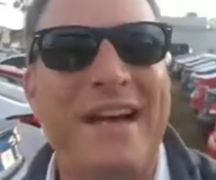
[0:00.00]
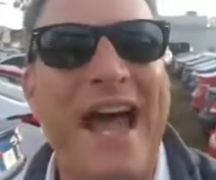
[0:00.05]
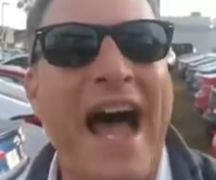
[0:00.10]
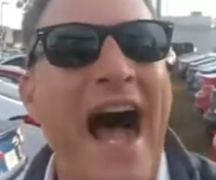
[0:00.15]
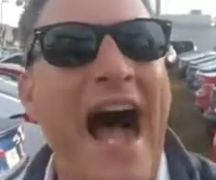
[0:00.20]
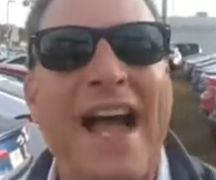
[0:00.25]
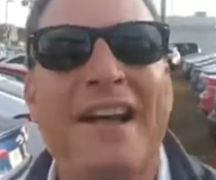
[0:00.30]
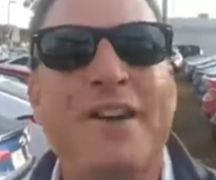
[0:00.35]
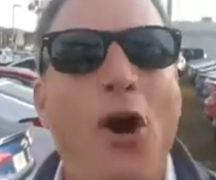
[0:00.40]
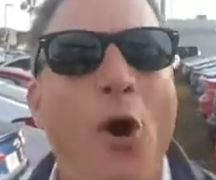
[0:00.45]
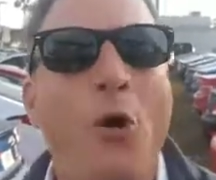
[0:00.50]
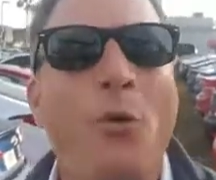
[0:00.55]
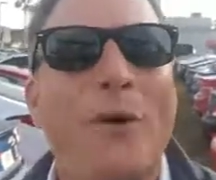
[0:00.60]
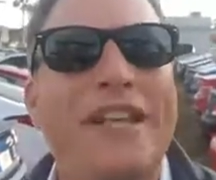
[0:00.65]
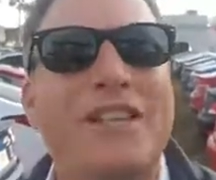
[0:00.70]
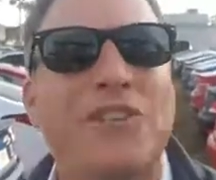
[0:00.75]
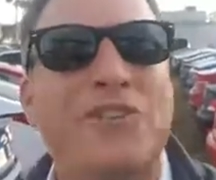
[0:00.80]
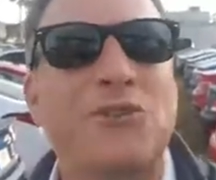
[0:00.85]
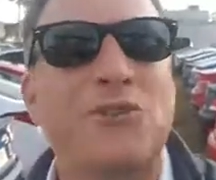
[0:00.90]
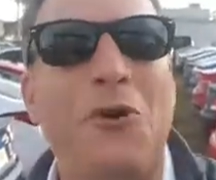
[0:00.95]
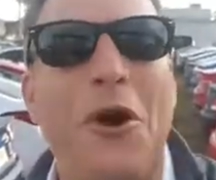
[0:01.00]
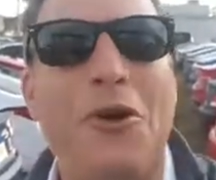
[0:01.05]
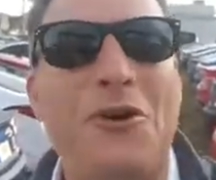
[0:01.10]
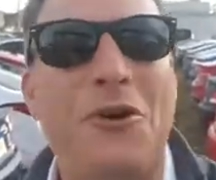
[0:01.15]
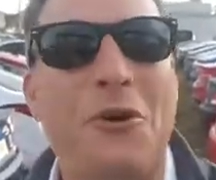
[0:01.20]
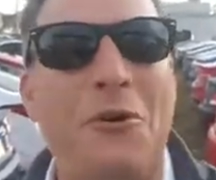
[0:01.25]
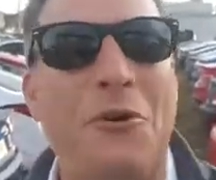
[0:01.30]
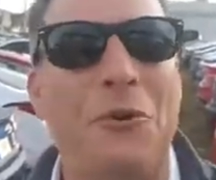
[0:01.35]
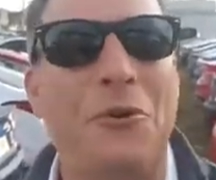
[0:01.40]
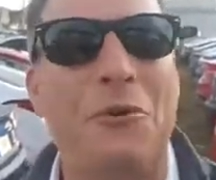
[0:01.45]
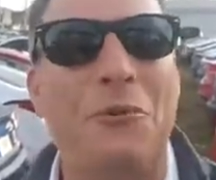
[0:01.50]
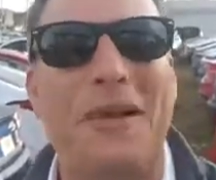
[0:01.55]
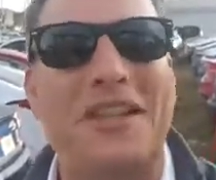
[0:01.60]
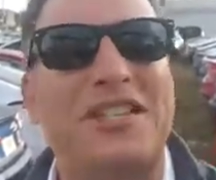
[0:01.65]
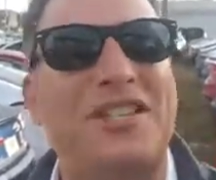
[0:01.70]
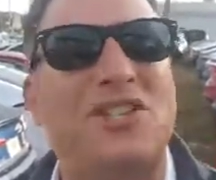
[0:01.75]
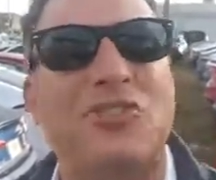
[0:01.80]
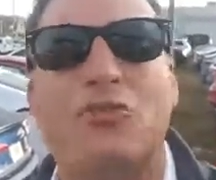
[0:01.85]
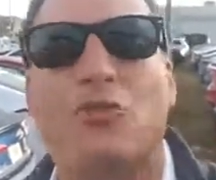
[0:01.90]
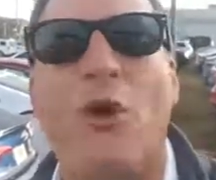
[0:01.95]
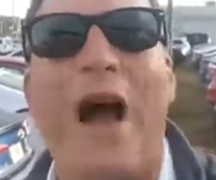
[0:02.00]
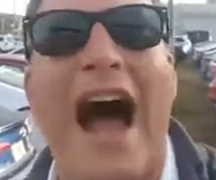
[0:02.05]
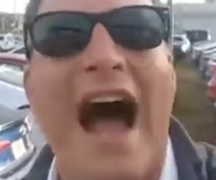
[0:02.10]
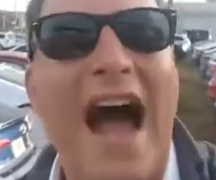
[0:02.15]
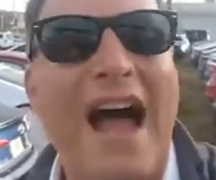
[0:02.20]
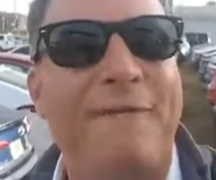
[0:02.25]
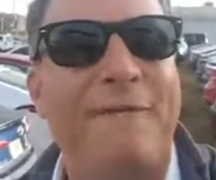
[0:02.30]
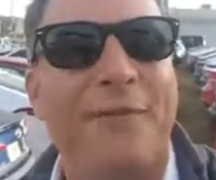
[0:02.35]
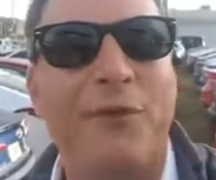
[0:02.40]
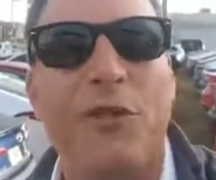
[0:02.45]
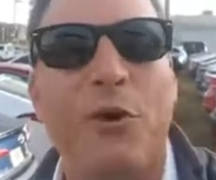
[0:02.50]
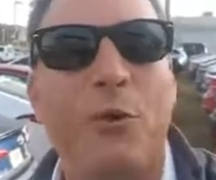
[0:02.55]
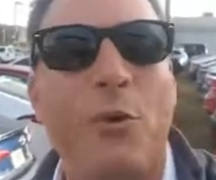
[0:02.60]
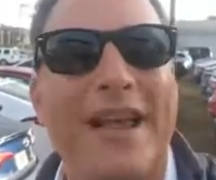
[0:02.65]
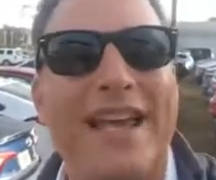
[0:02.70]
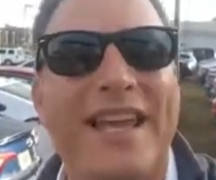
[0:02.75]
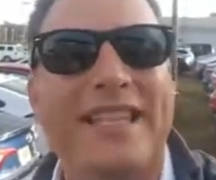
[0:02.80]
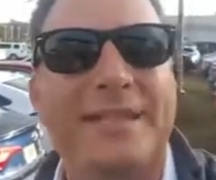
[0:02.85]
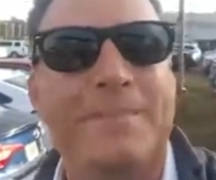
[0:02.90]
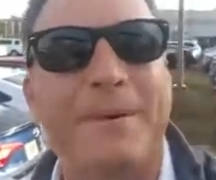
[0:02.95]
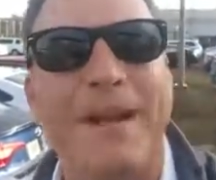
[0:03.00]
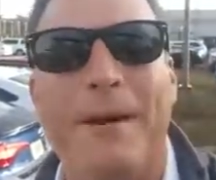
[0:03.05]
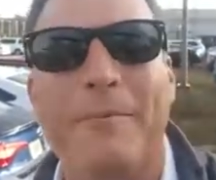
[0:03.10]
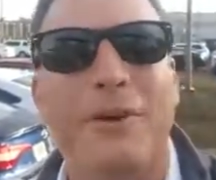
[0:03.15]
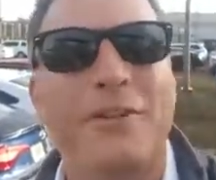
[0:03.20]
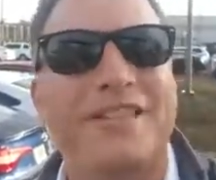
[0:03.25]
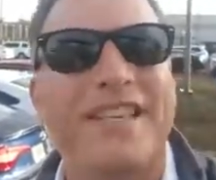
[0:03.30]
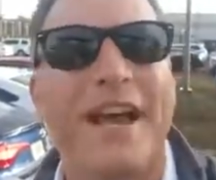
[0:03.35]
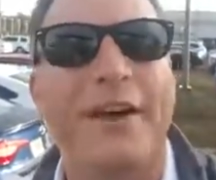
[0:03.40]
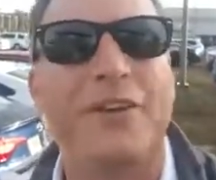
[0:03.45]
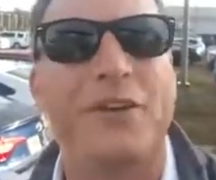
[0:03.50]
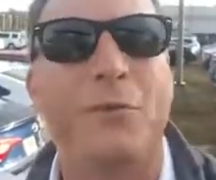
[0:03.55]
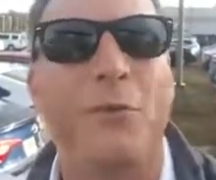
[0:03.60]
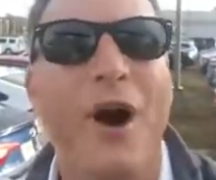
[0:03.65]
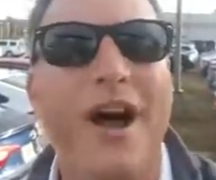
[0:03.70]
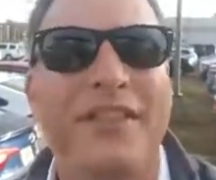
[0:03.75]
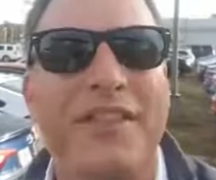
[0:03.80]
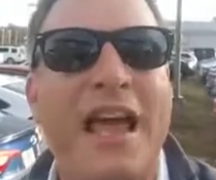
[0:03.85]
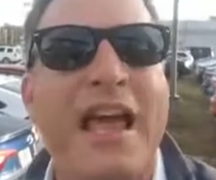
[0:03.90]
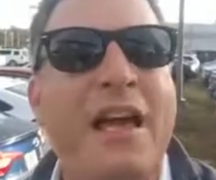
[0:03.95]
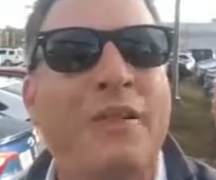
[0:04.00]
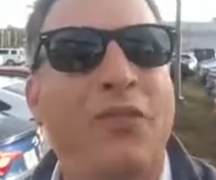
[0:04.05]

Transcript: I know we struggle when we strive for the wins, but I'm going to tell you what,